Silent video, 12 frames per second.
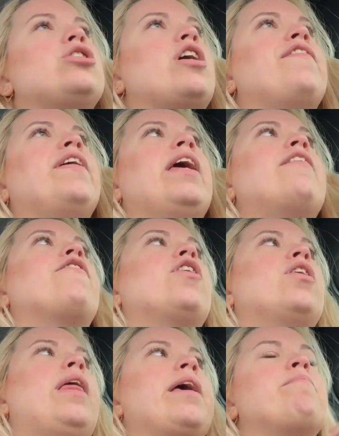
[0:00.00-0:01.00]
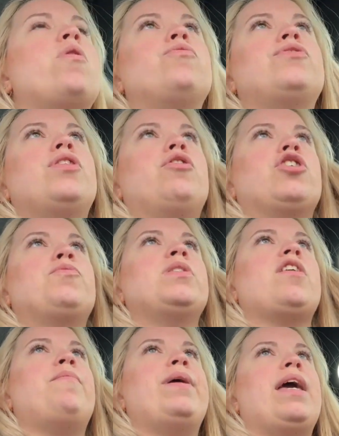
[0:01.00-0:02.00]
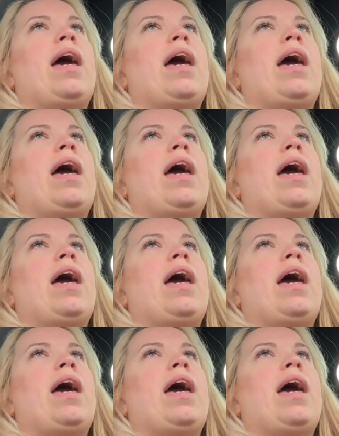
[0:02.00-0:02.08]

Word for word: I feel like for like most of the Christmas stuff being